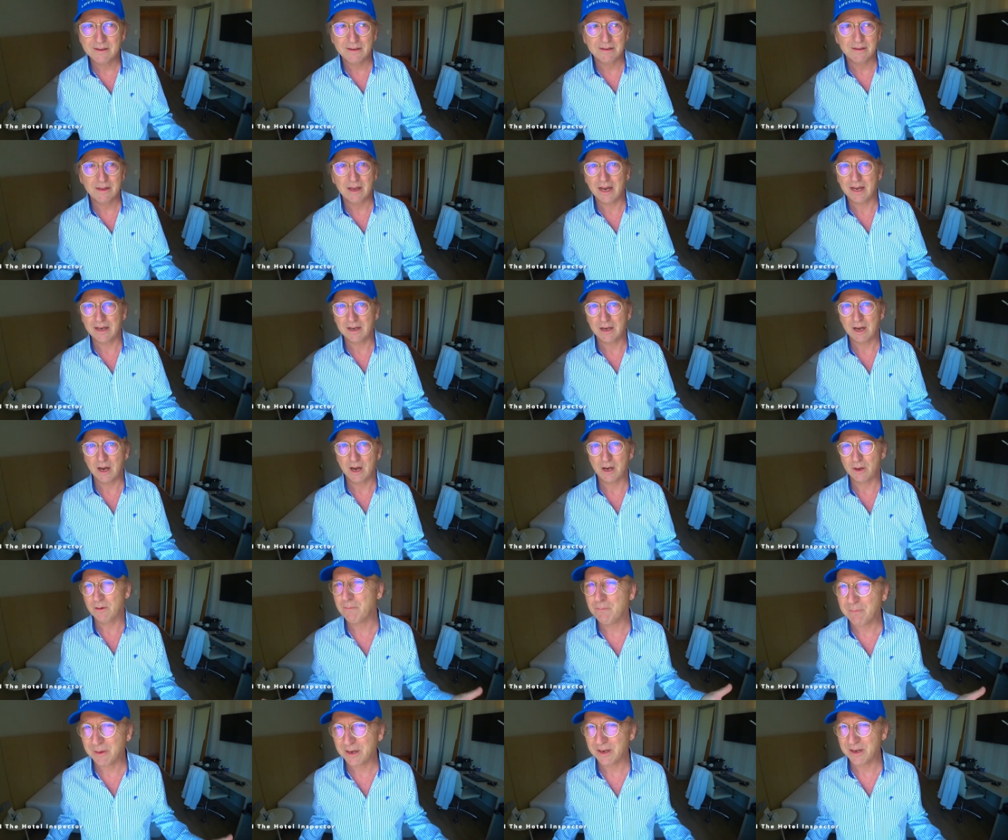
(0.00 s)
That
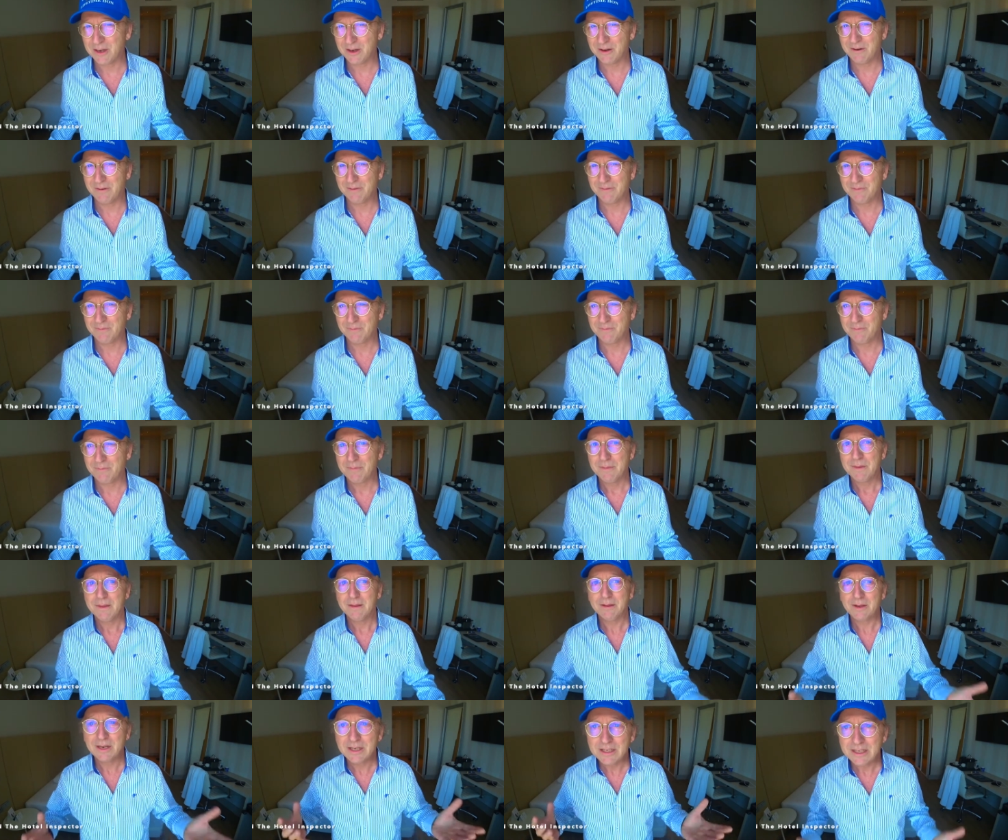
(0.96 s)
can't be.
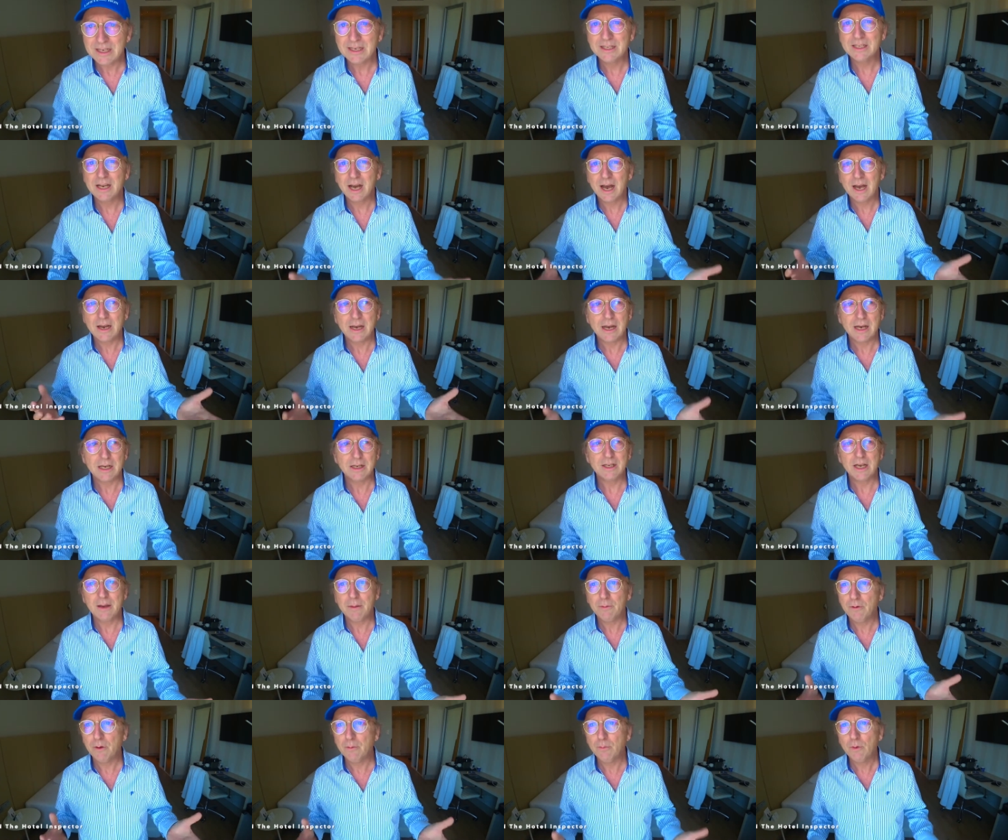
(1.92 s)
This is
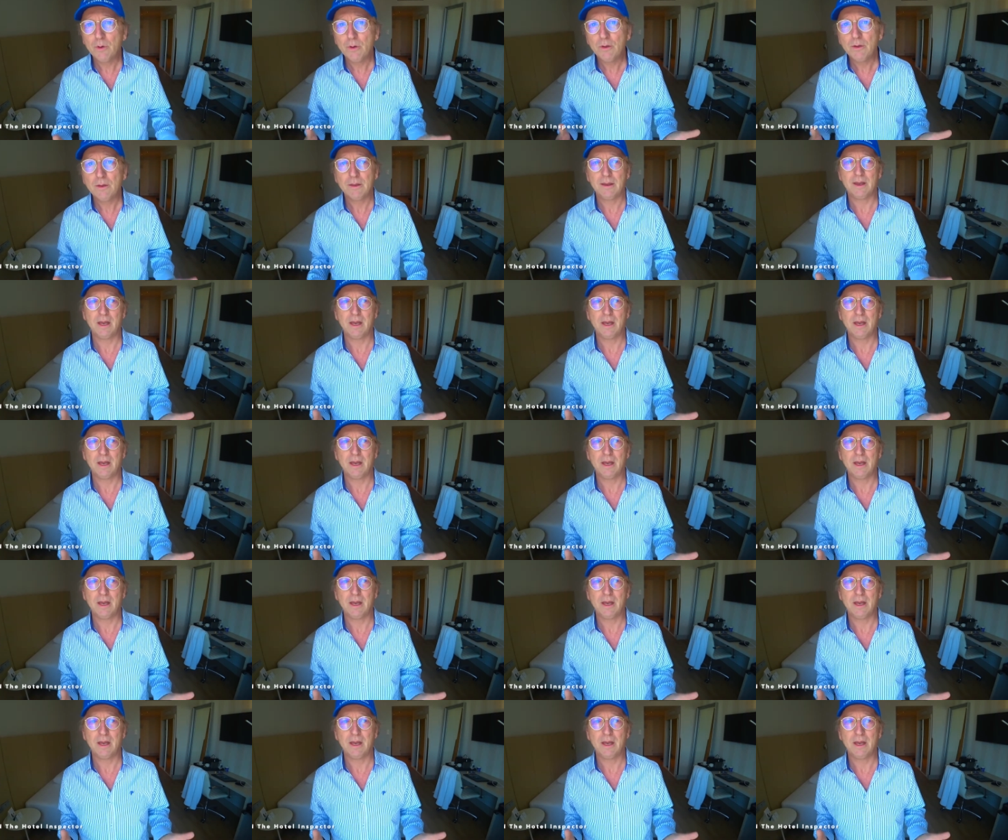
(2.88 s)
unacceptable.